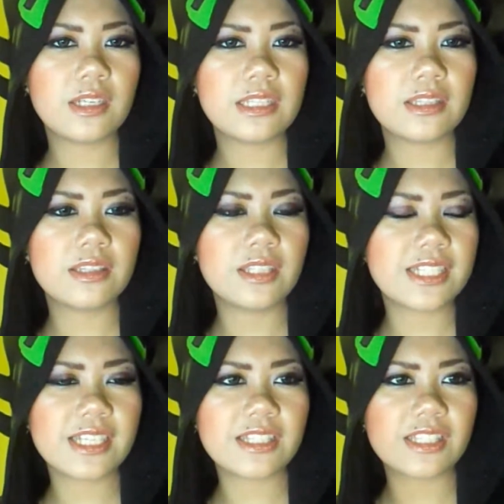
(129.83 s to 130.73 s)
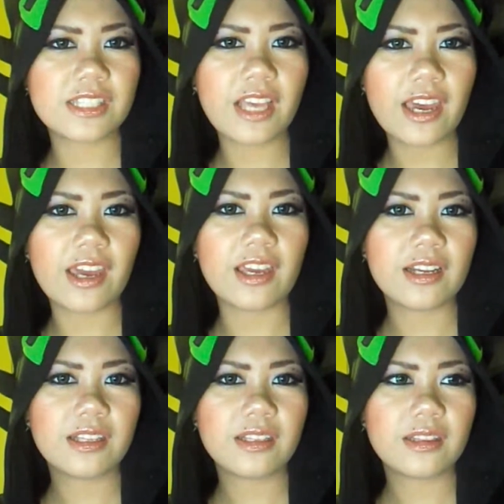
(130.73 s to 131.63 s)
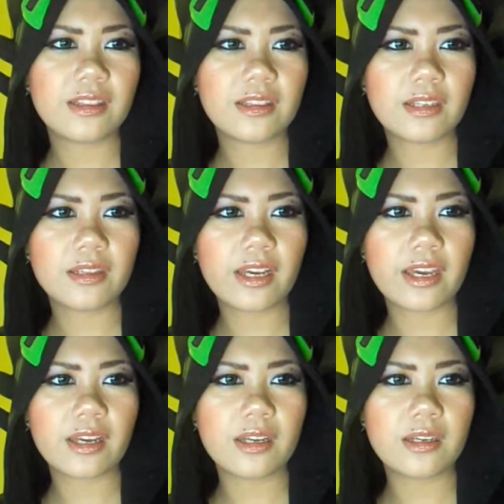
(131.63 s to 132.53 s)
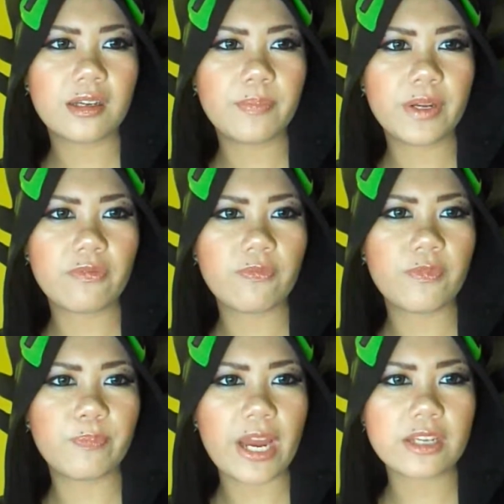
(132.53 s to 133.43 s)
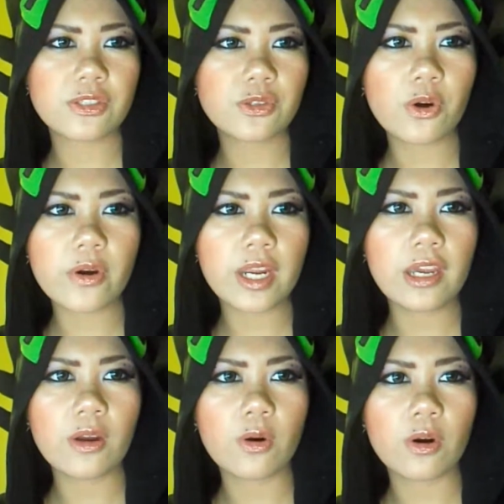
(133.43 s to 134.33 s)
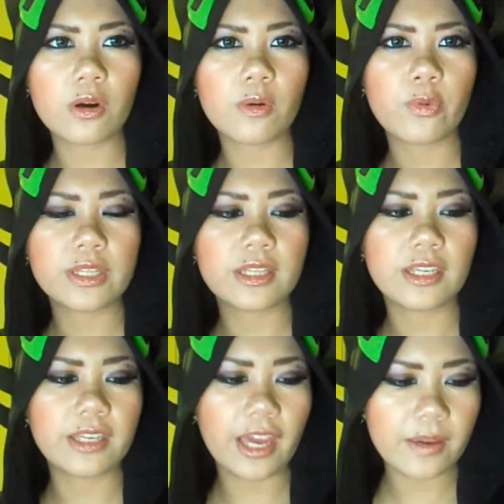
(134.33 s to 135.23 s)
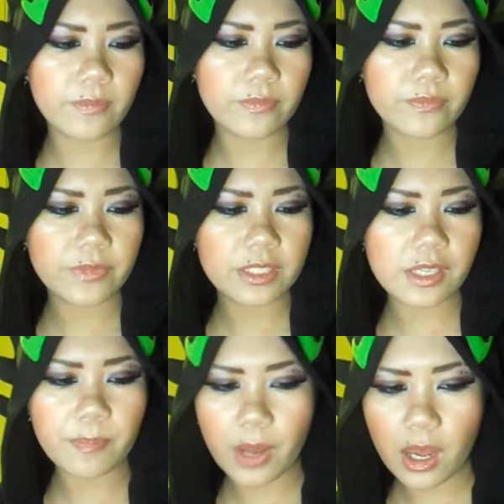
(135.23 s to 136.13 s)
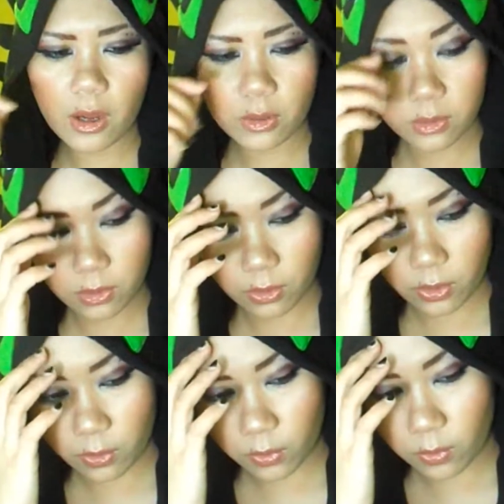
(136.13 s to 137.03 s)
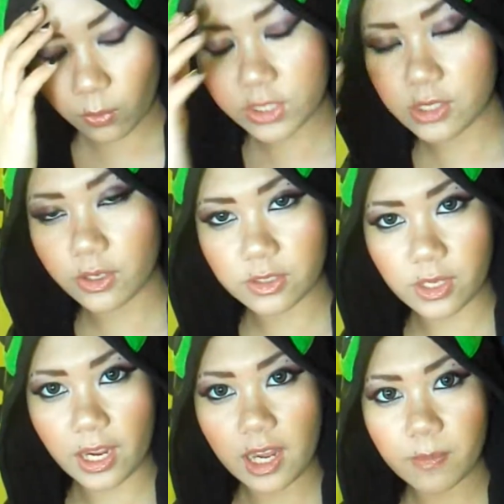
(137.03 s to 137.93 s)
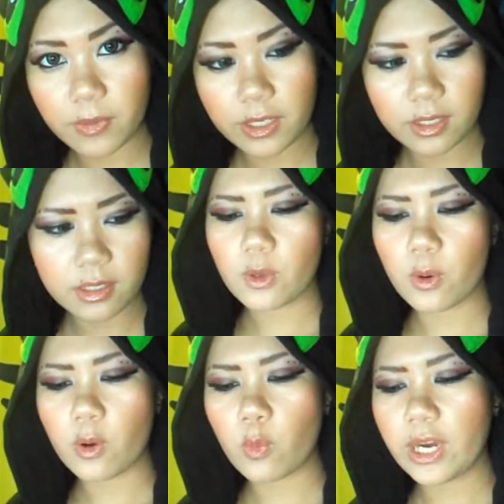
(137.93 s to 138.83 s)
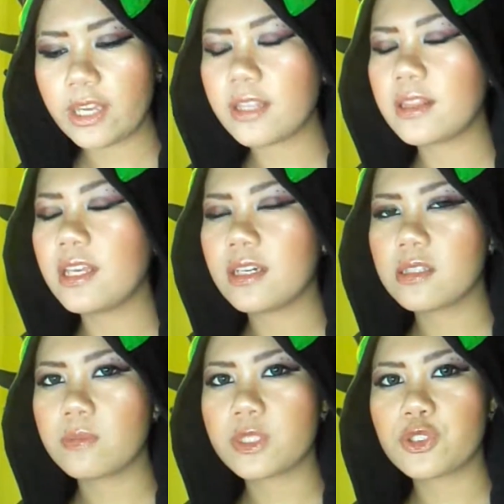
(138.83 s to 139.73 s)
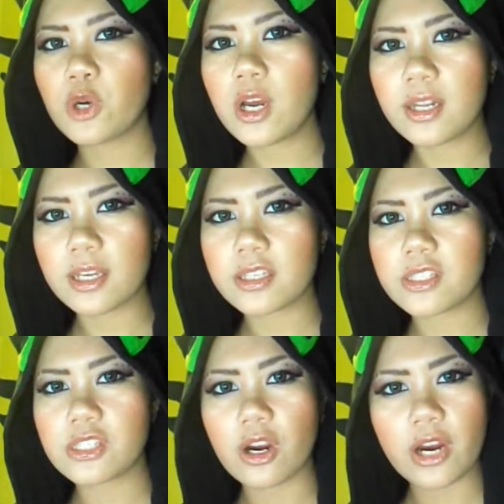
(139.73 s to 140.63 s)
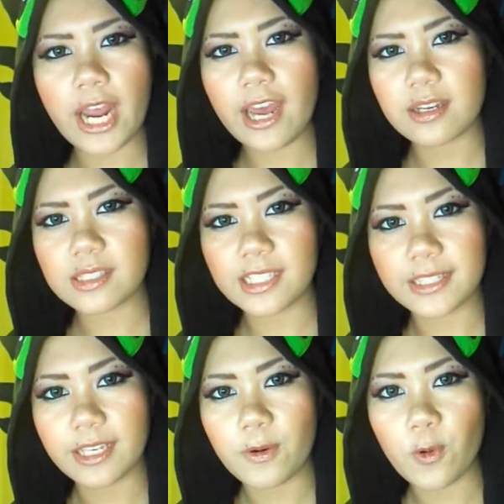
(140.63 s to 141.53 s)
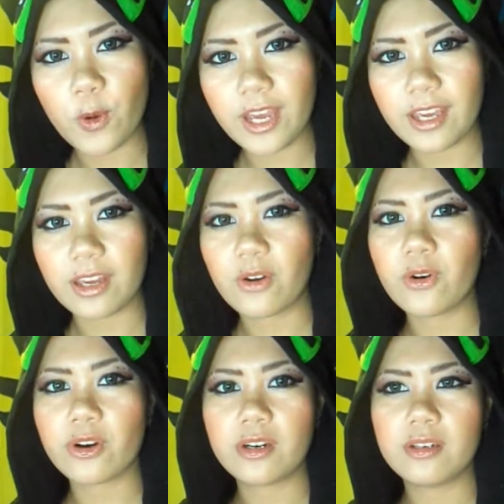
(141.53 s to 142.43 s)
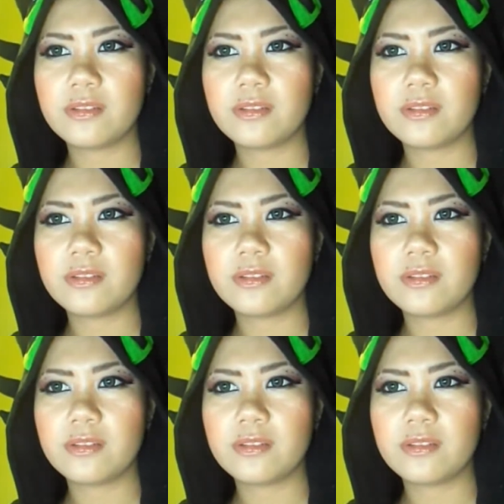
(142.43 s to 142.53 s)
it doesn't say like a bit of backstory or what the game is about or what's going to happen or why the animatronics are acting that way, or